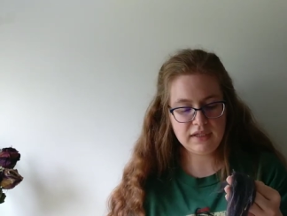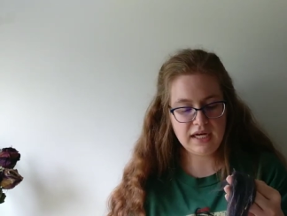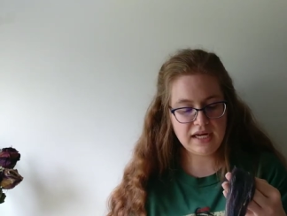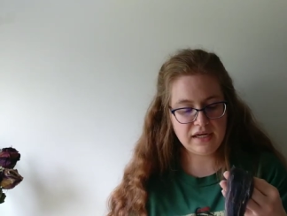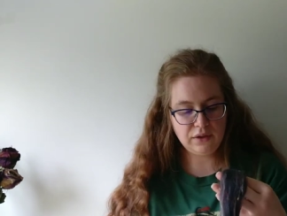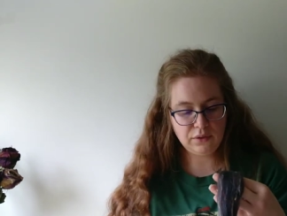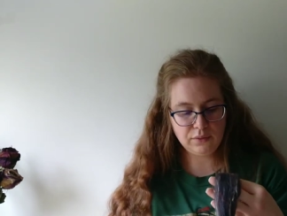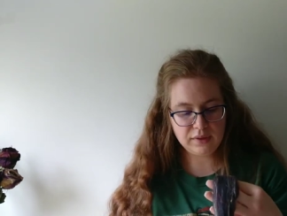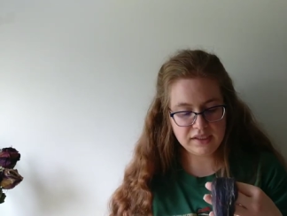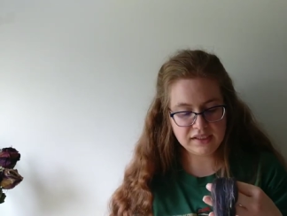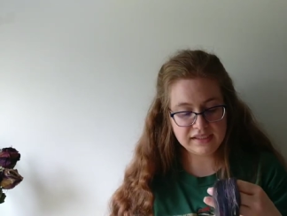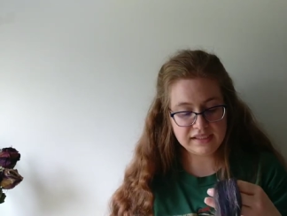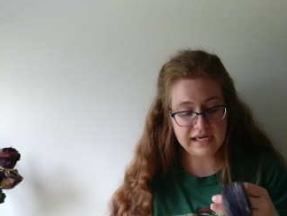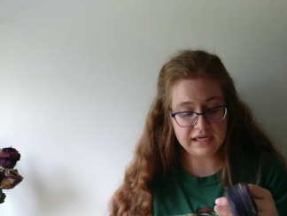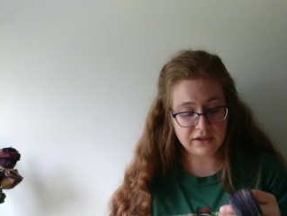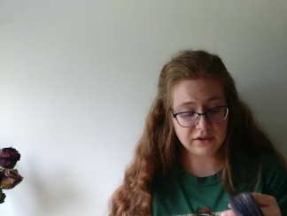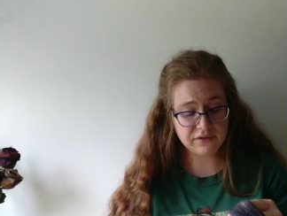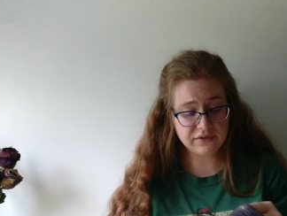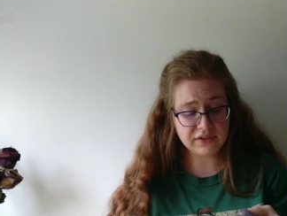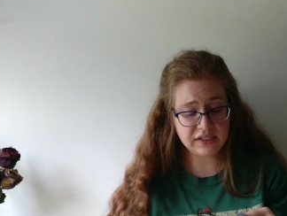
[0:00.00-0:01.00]
I don't want to
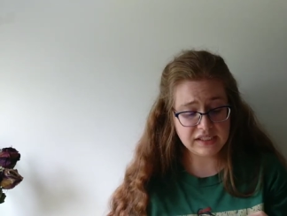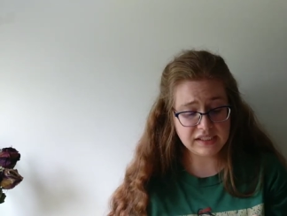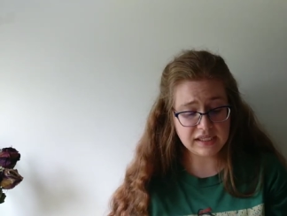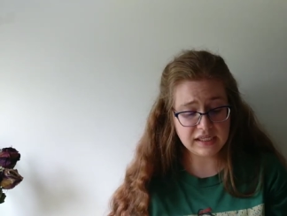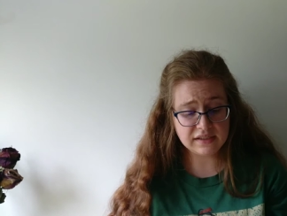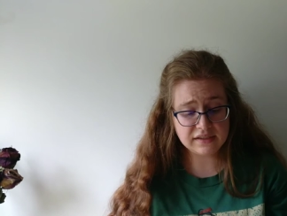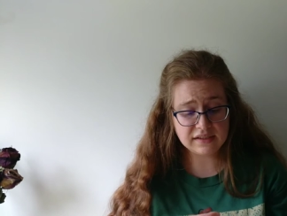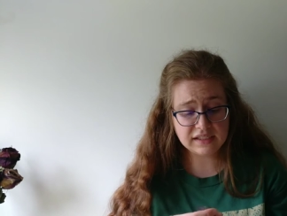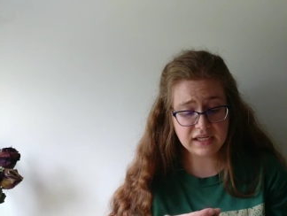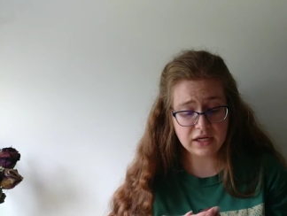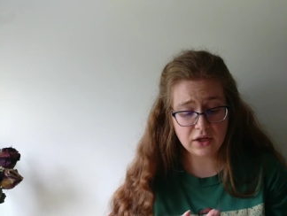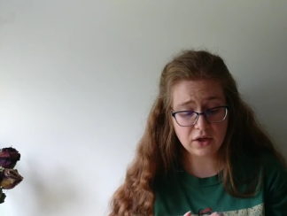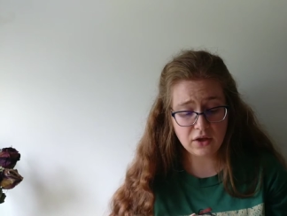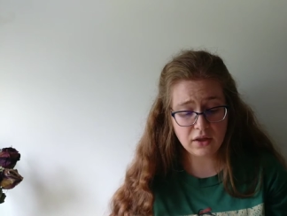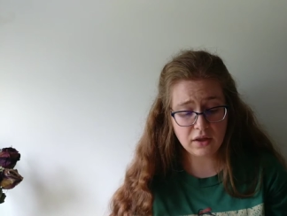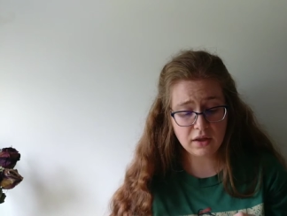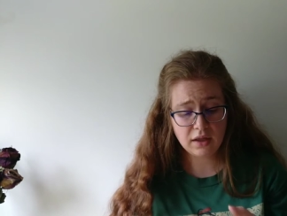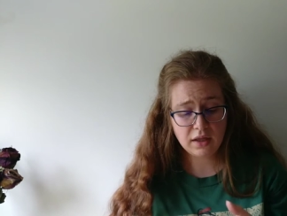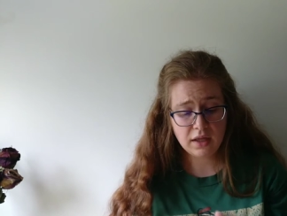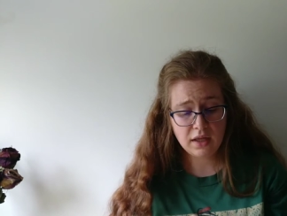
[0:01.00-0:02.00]
sacrifice a
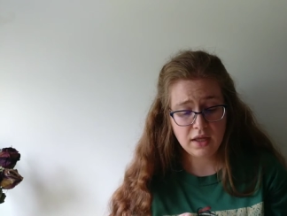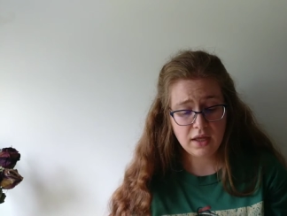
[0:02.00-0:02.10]
single